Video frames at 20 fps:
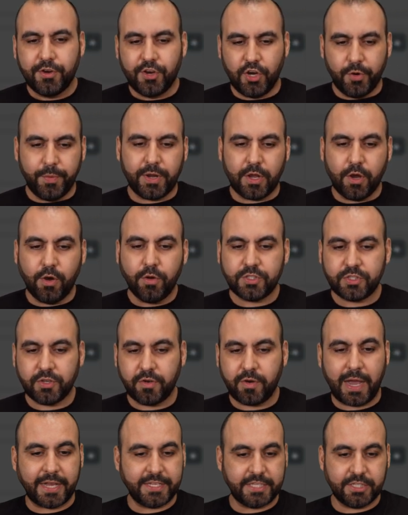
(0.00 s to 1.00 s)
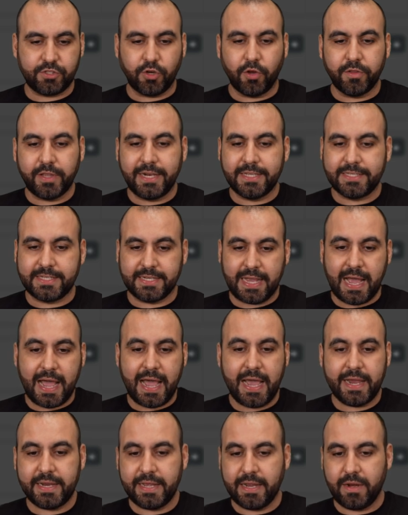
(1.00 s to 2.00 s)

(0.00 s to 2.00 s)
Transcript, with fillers: Here we go. So I just told it it's a guide,